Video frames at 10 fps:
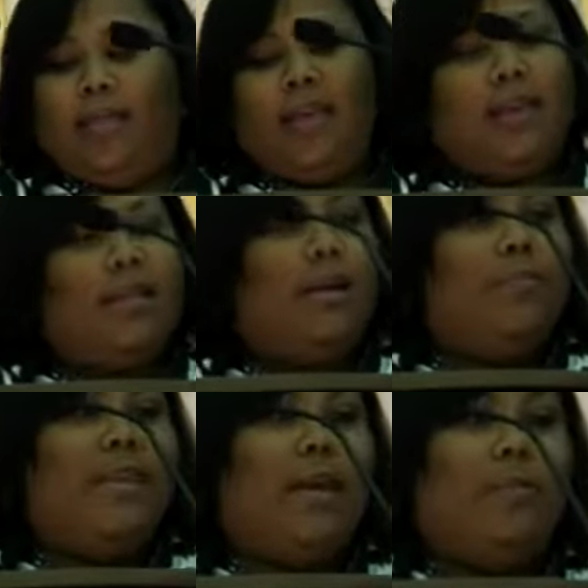Then
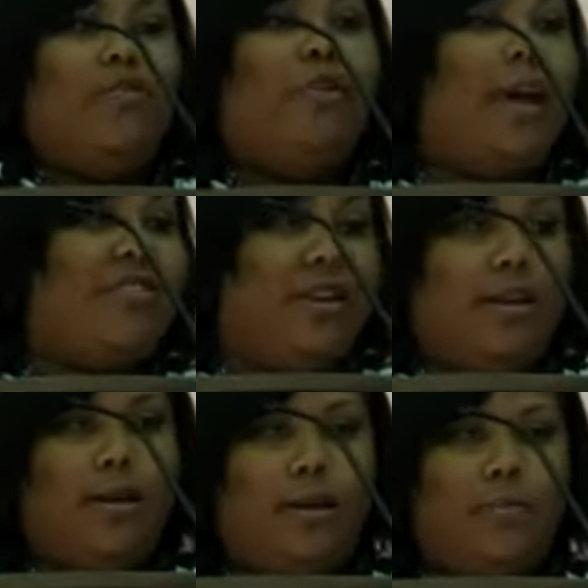sometimes
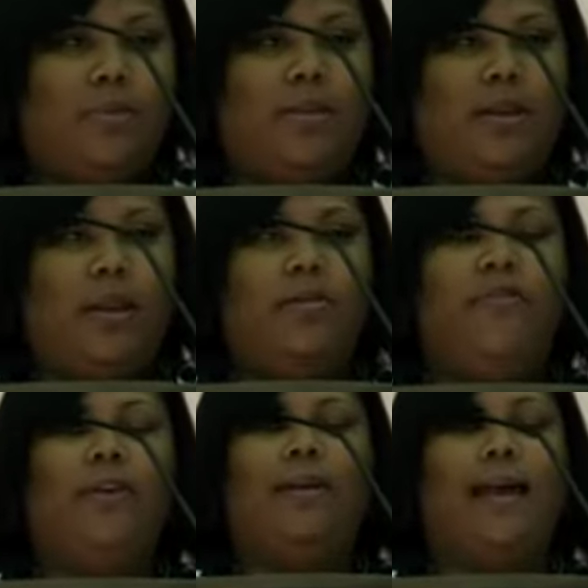tragedy comes, and
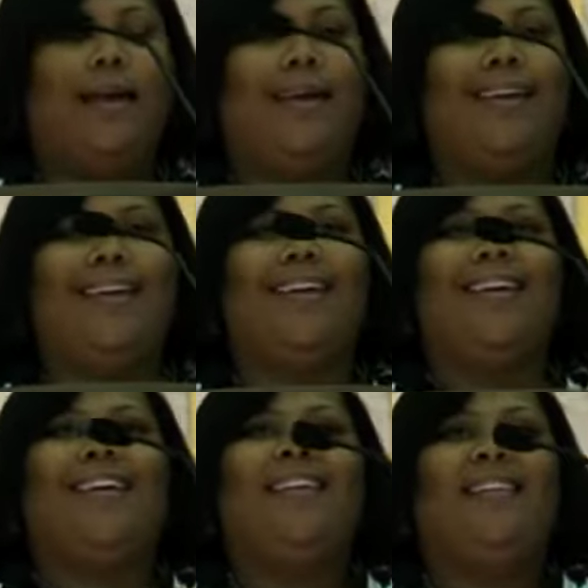you feel like,
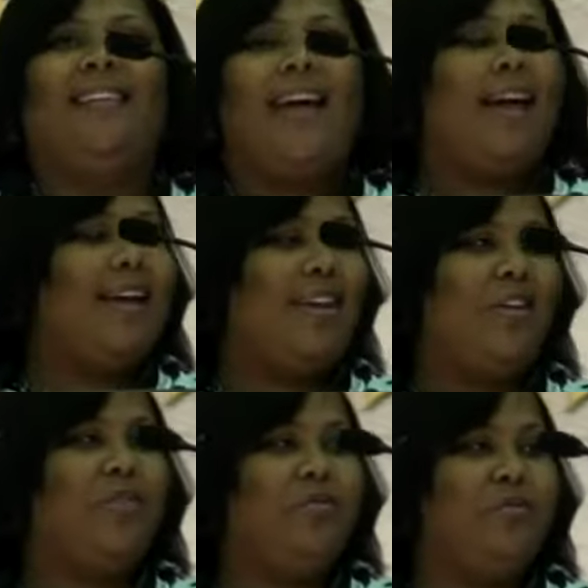now I got
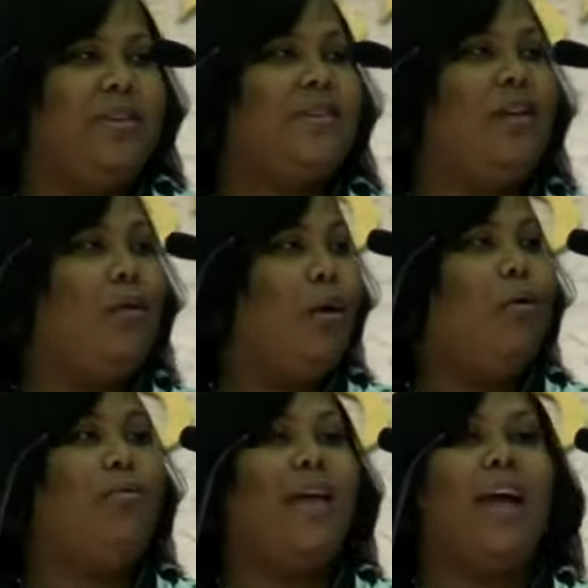to go through this
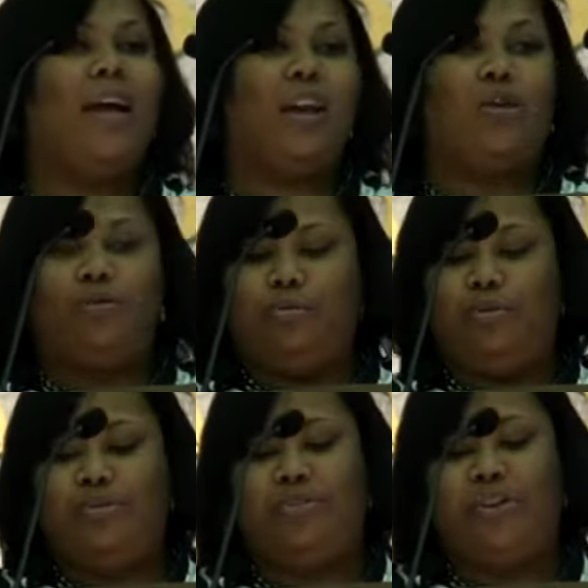alone. Now I got to go
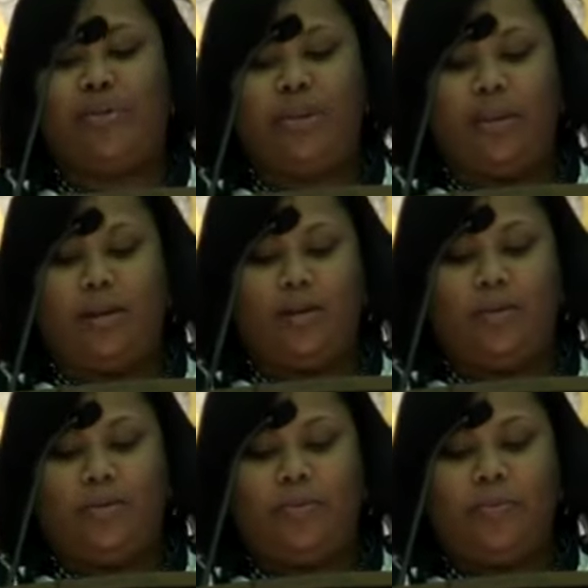through this journey
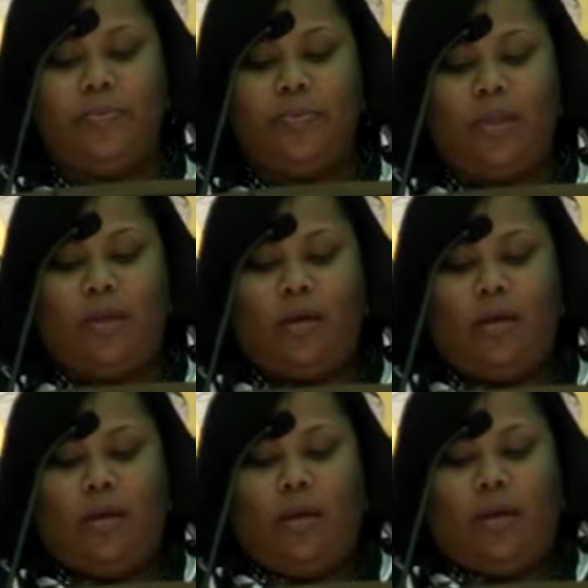alone.
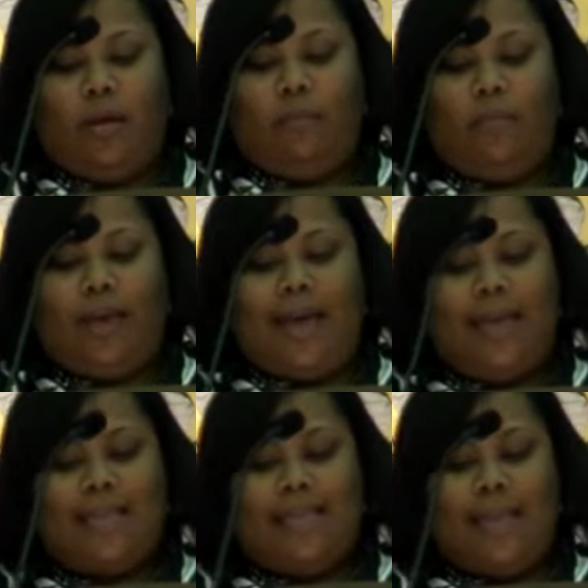But
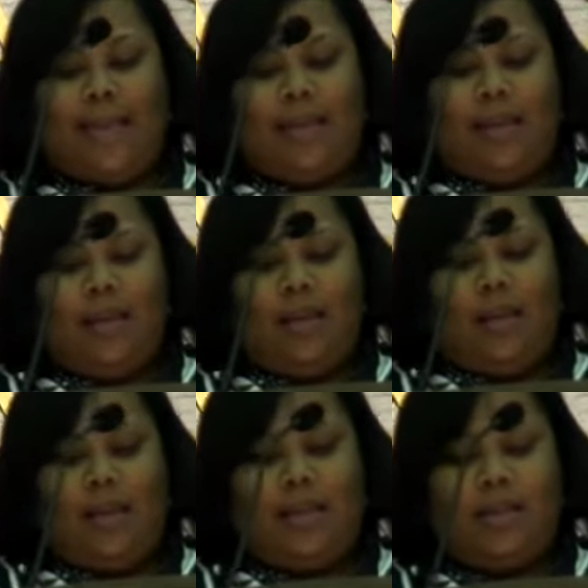God said
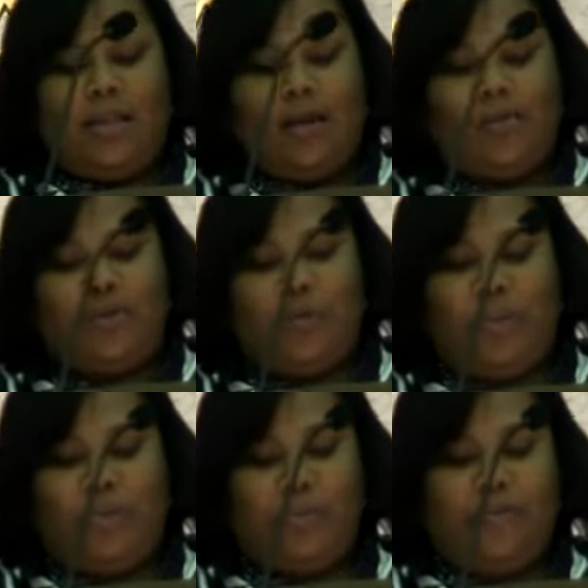in Psalm
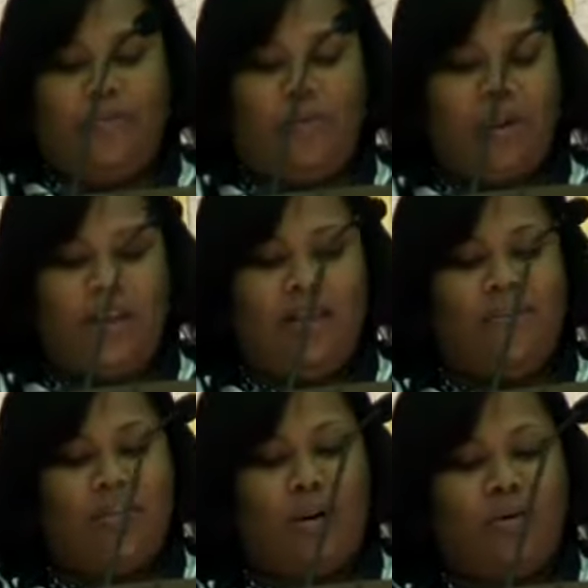23:4,
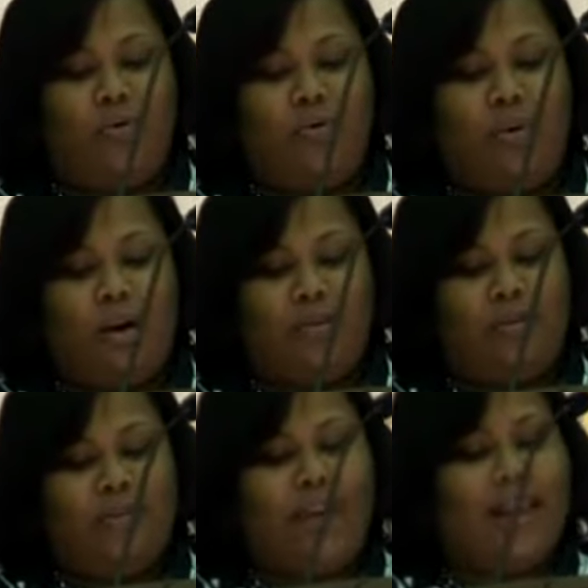even though you walk
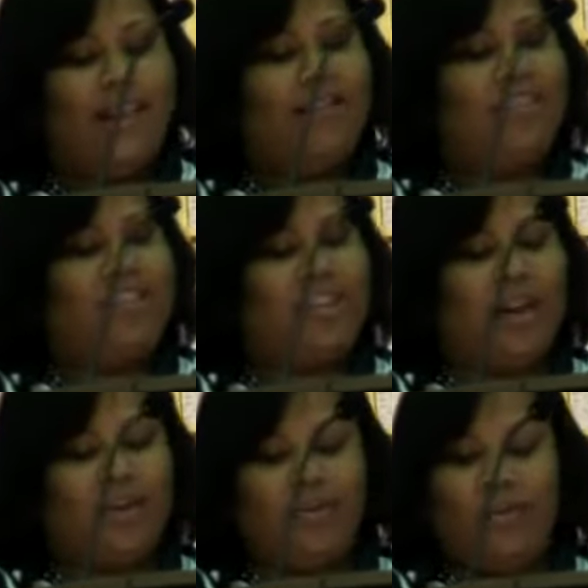through the valley of the
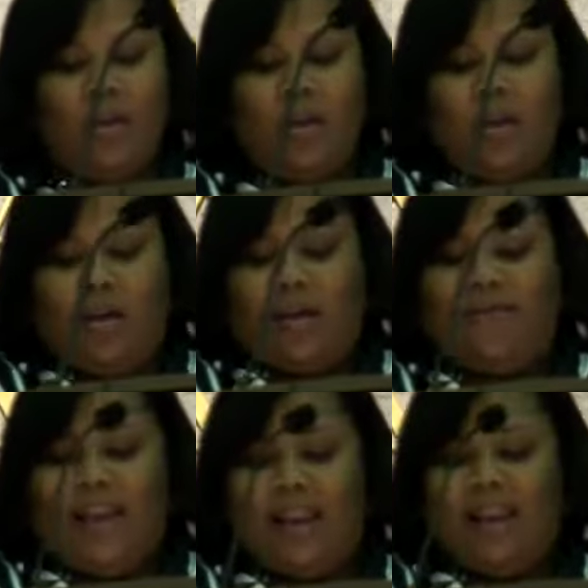shadow,
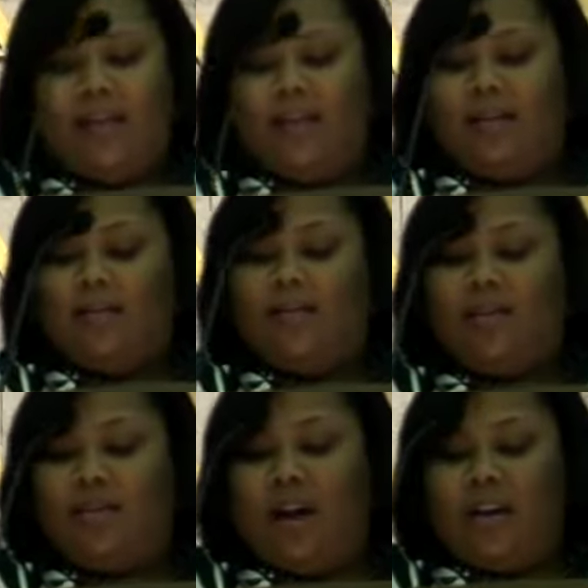
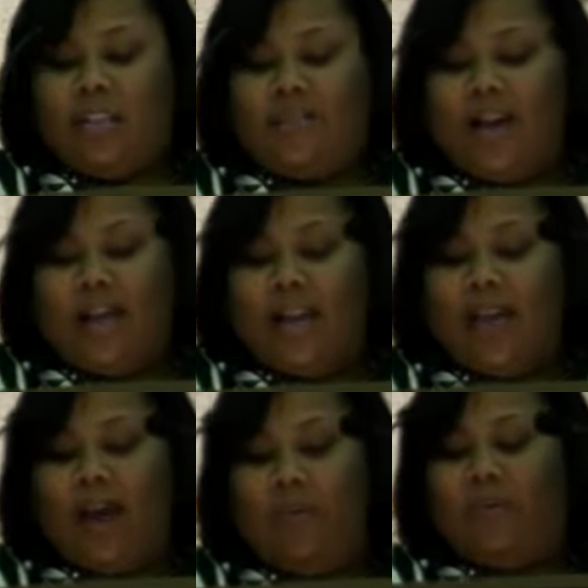the darkest valley,
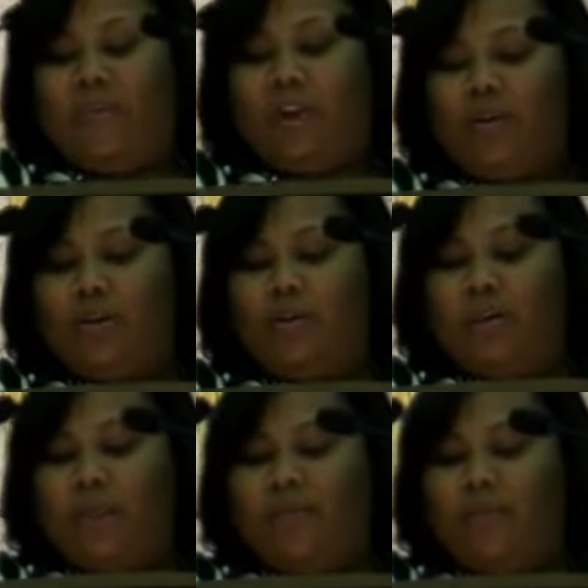I will fear no
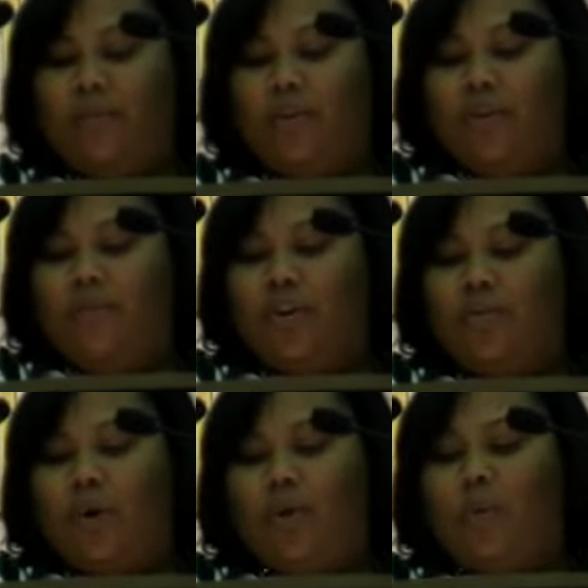evil. For
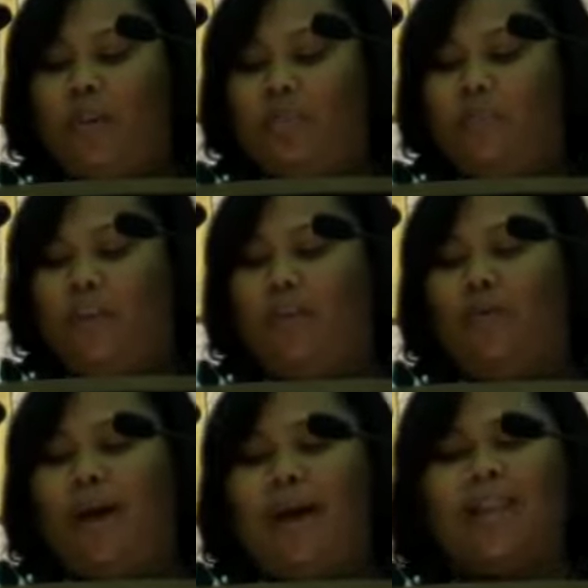you are with me,
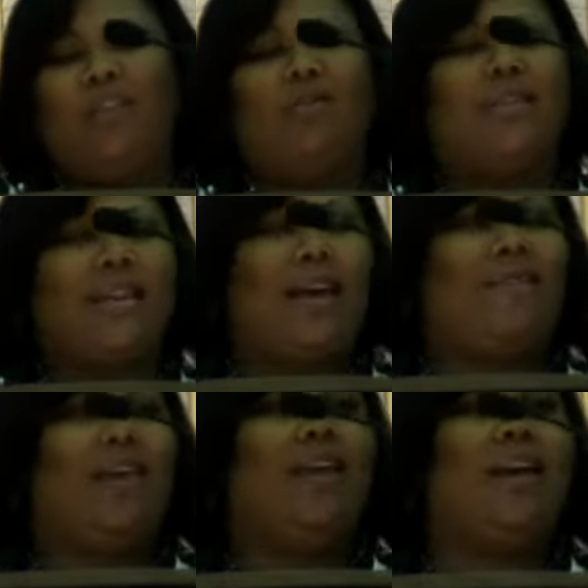your rod and your
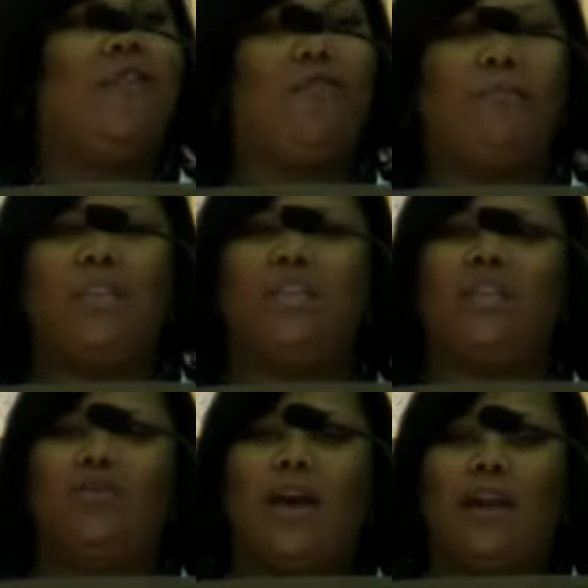staff that comfort me.
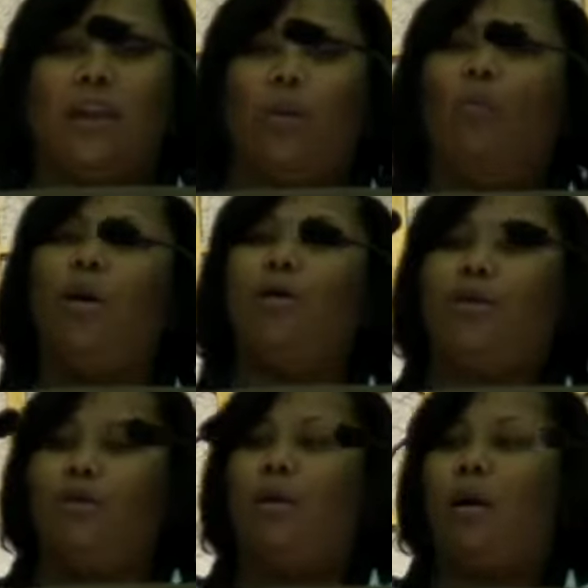See, you got to get a
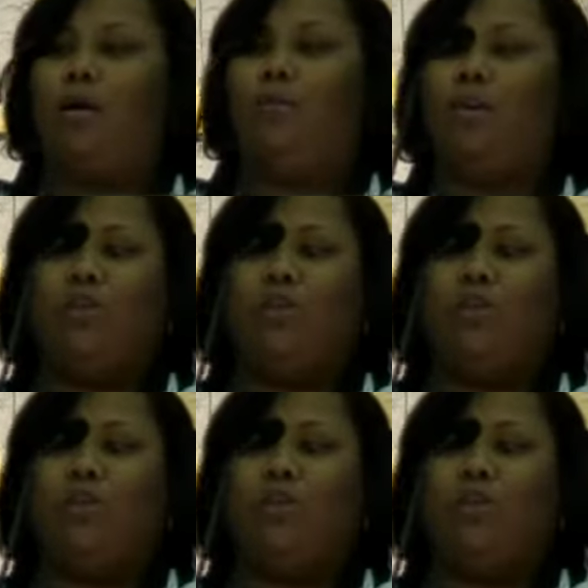word in your heart.